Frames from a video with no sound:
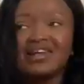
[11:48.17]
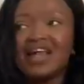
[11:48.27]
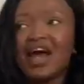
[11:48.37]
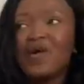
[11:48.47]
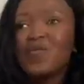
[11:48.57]

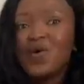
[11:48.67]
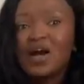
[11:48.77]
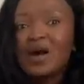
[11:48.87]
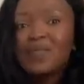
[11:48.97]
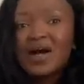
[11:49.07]
that I
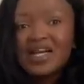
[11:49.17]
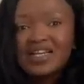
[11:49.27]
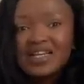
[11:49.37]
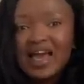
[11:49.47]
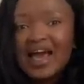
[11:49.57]
woke up
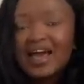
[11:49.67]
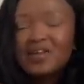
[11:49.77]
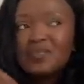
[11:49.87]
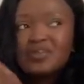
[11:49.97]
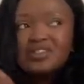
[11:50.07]
early. I had
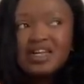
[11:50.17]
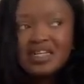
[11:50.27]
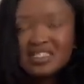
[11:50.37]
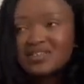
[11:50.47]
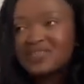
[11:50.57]
a
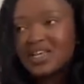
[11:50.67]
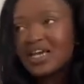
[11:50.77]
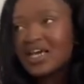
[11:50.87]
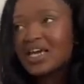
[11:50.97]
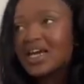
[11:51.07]
productive
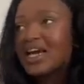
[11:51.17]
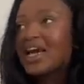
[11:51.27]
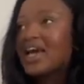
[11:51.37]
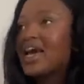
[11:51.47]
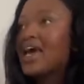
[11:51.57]
day,
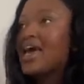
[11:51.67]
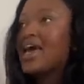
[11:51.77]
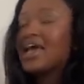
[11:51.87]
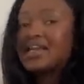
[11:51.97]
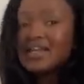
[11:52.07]

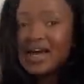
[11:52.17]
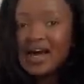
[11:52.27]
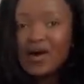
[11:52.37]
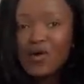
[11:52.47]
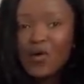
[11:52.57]
and
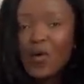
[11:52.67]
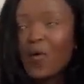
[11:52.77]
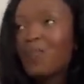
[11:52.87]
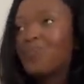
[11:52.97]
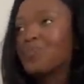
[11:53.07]
now
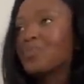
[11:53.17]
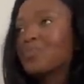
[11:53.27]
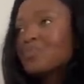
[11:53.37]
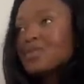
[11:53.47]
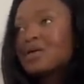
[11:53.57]

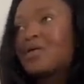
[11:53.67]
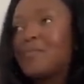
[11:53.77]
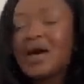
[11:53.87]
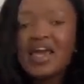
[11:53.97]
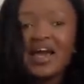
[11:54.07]

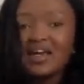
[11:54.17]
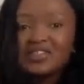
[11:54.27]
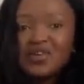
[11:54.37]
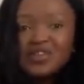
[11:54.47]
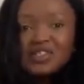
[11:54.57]
my hair
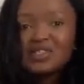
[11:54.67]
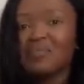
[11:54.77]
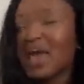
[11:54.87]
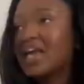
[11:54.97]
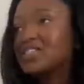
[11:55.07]
is not
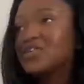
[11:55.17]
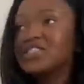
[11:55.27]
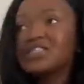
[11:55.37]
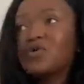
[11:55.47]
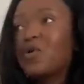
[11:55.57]

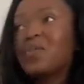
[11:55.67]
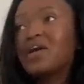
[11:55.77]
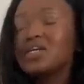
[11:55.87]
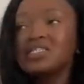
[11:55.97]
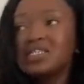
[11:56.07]

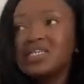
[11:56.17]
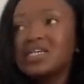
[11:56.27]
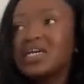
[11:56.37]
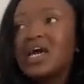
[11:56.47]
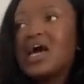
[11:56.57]

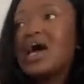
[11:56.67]
cooperating.